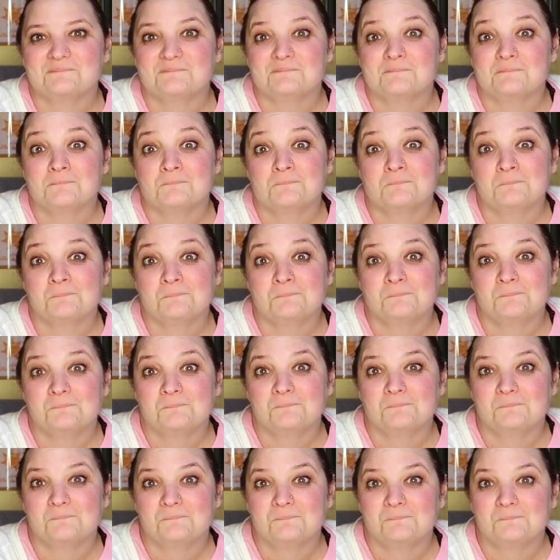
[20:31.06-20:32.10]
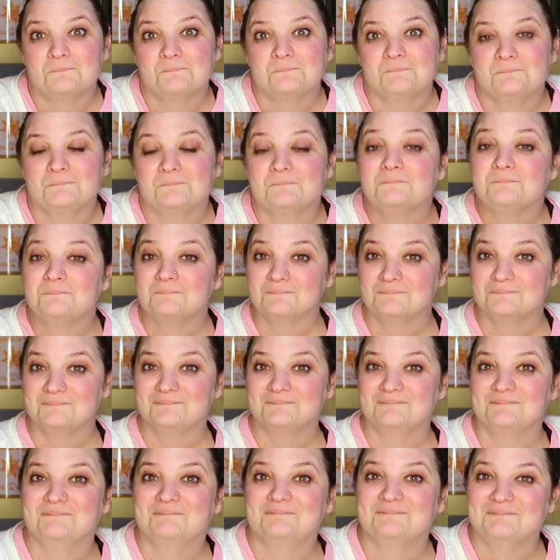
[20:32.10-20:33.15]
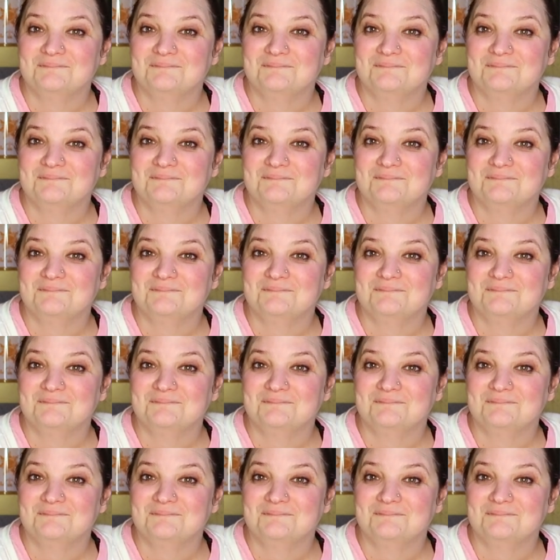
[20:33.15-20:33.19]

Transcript: [no speech]